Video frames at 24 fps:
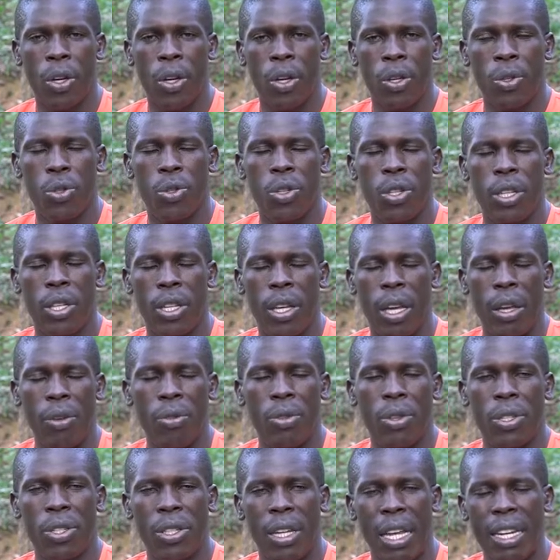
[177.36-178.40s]
You see, if
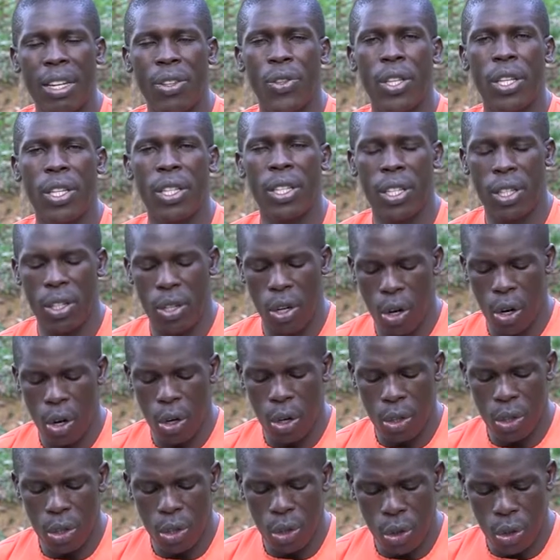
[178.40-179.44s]
there's anything that
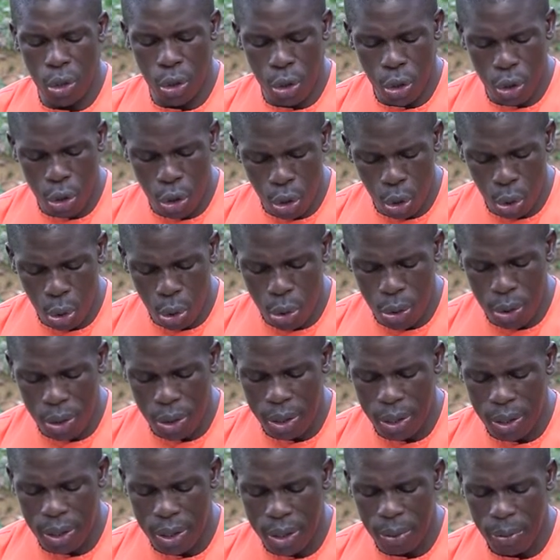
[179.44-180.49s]
God shows
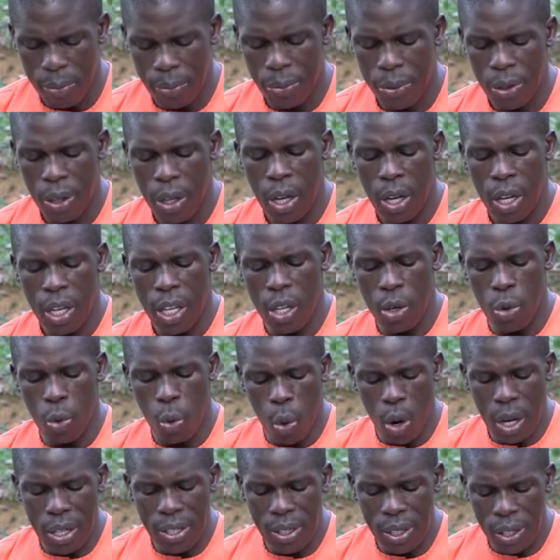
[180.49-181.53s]
us, He
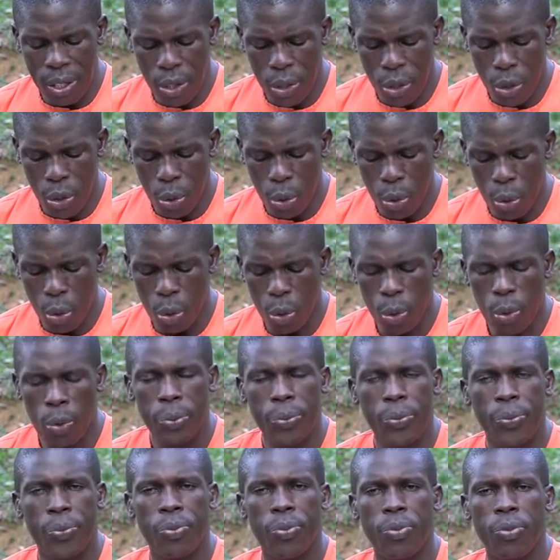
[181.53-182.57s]
wants us to
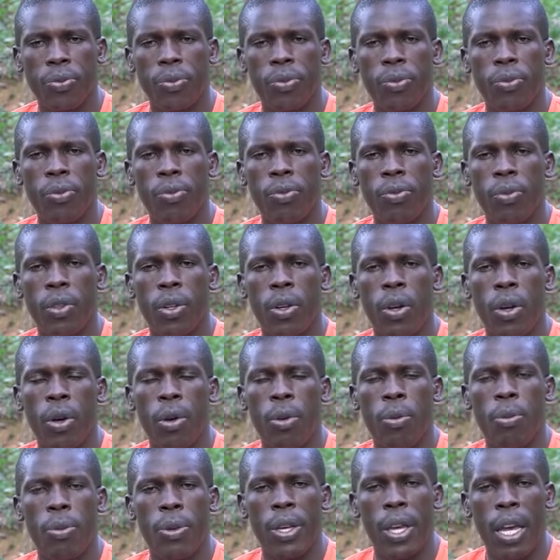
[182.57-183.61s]

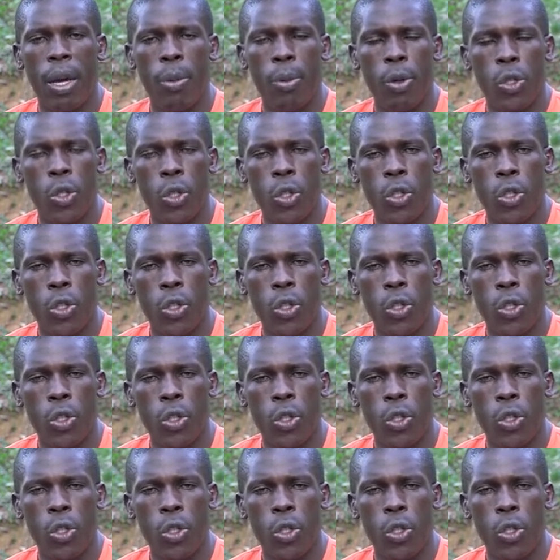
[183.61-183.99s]
be able to